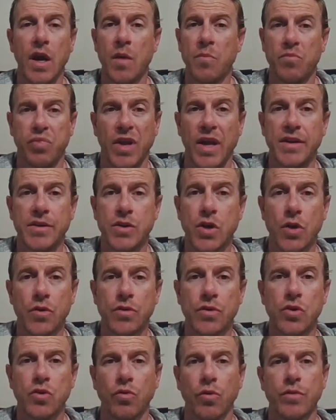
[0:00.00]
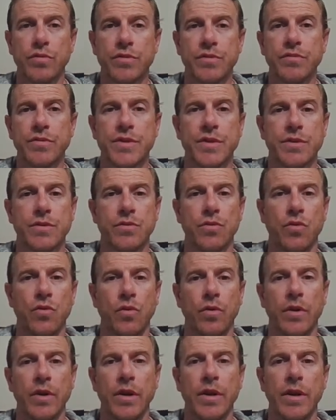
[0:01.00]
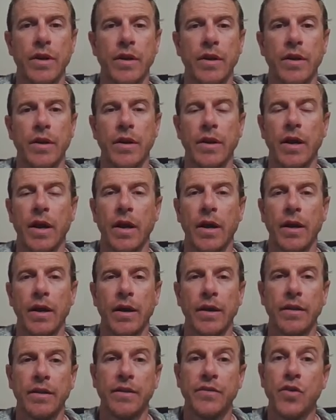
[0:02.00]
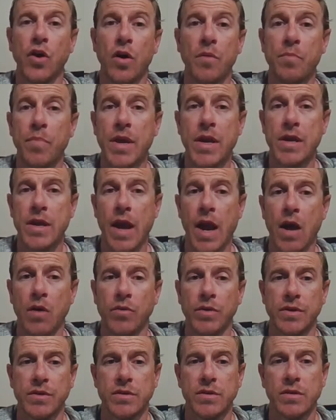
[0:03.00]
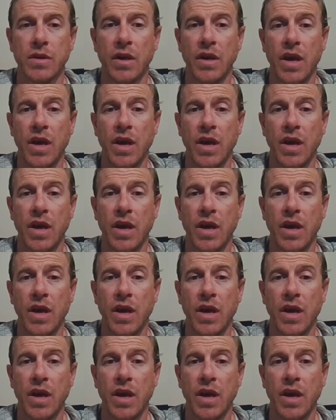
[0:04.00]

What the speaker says: Plan to go to the grocery store in non-peak hours.